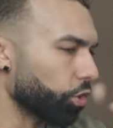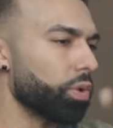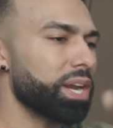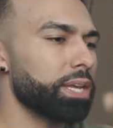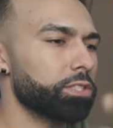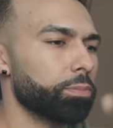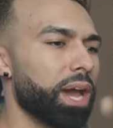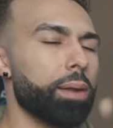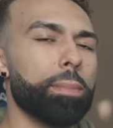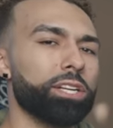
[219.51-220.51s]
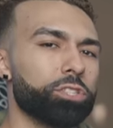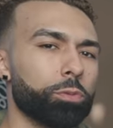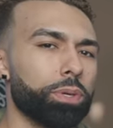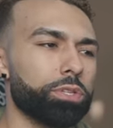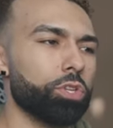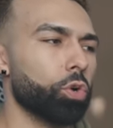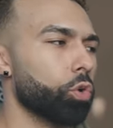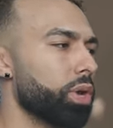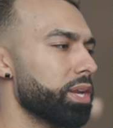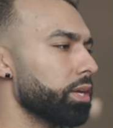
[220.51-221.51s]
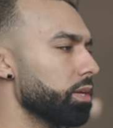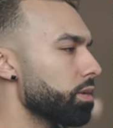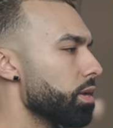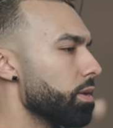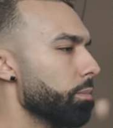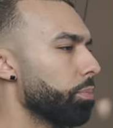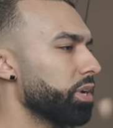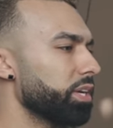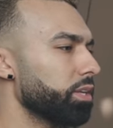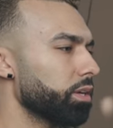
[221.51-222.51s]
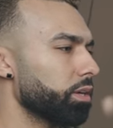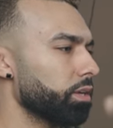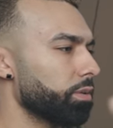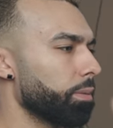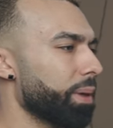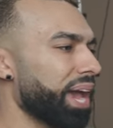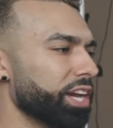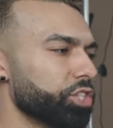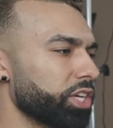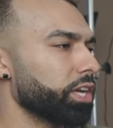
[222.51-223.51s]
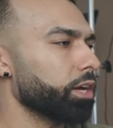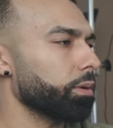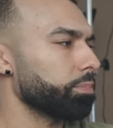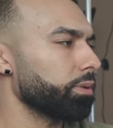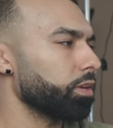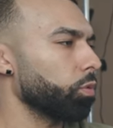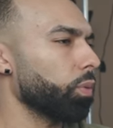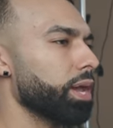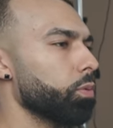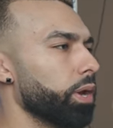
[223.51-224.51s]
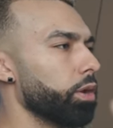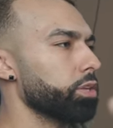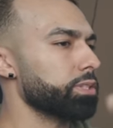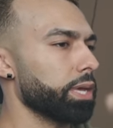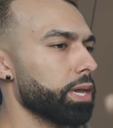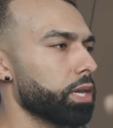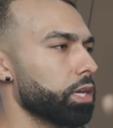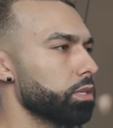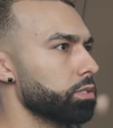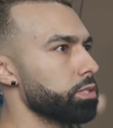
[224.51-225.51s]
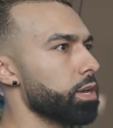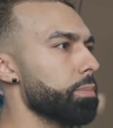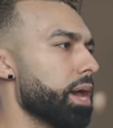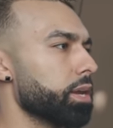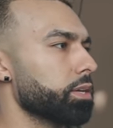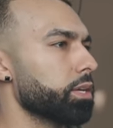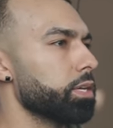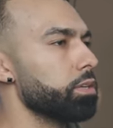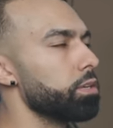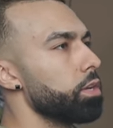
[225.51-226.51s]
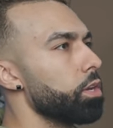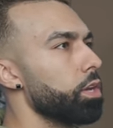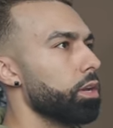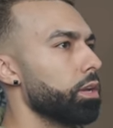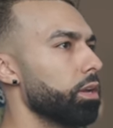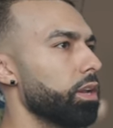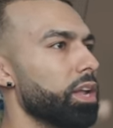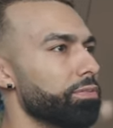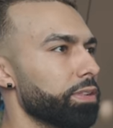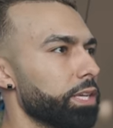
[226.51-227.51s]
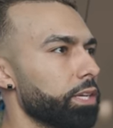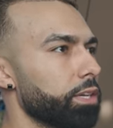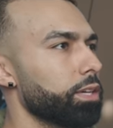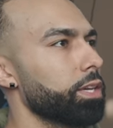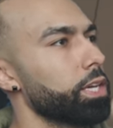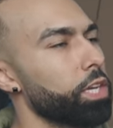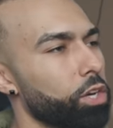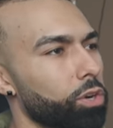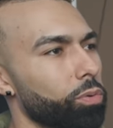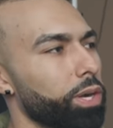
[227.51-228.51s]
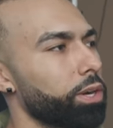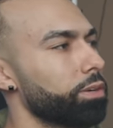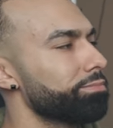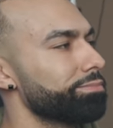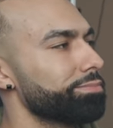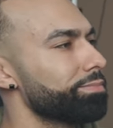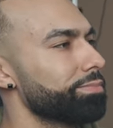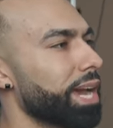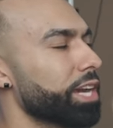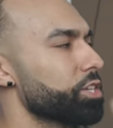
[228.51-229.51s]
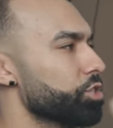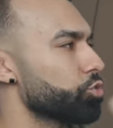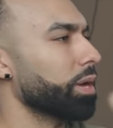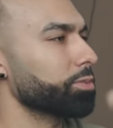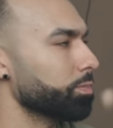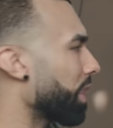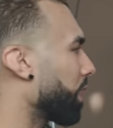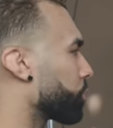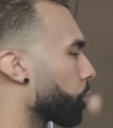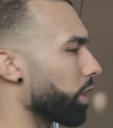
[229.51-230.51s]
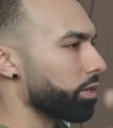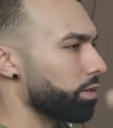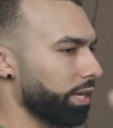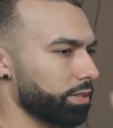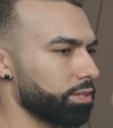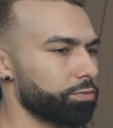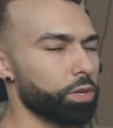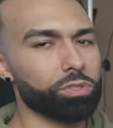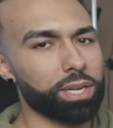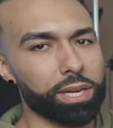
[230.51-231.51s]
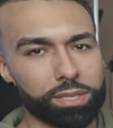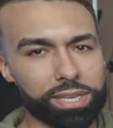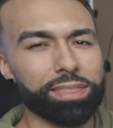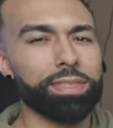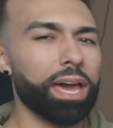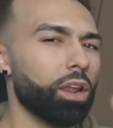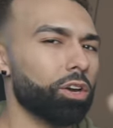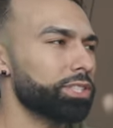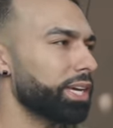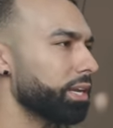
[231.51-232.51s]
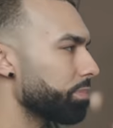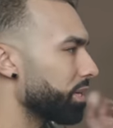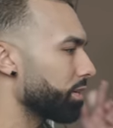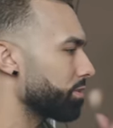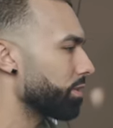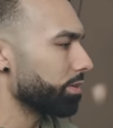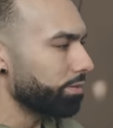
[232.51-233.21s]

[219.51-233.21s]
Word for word: creating some kind of masterpiece, you know, creating it, putting it, packaging it up in a way where it's like cinematic and lovely, you know, where I could just drop some knowledge quick. Like this video is not gonna take that long to edit because